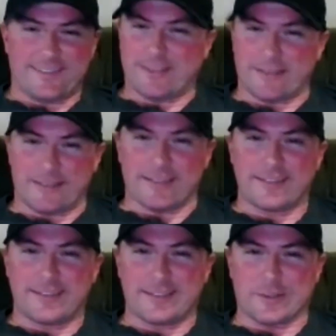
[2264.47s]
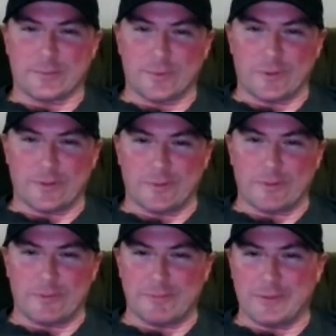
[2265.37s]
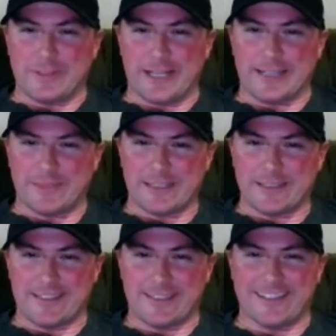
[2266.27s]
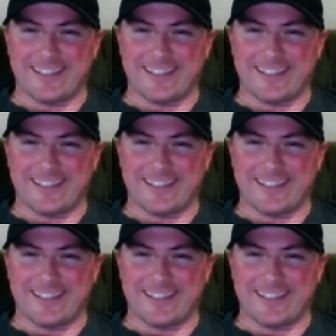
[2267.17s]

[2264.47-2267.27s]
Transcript: took a took a royal whooping both times, and